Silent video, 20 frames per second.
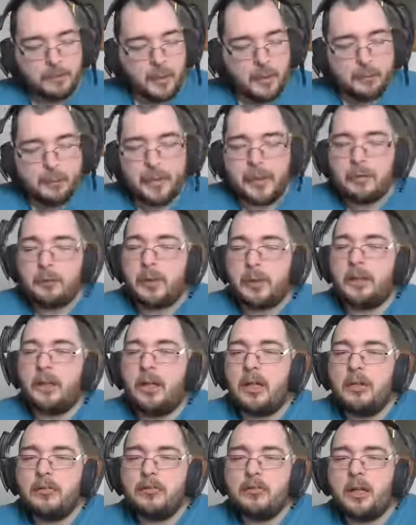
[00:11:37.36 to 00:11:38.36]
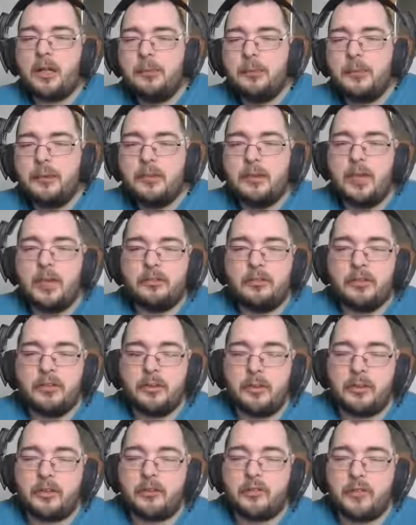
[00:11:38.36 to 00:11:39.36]
But anyway, guys, I hope you guys
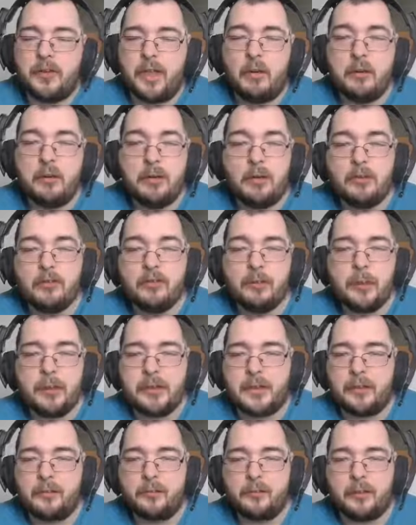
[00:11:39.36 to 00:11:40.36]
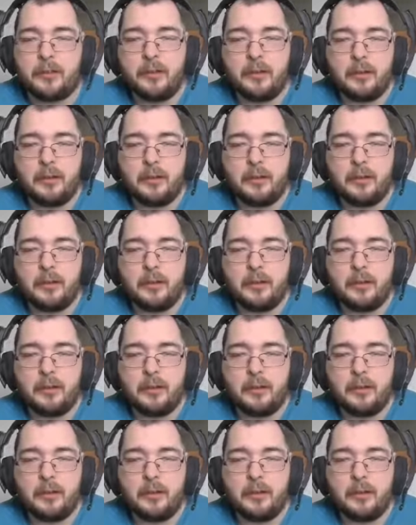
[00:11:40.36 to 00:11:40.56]
enjoyed this video. I know it's a bit different.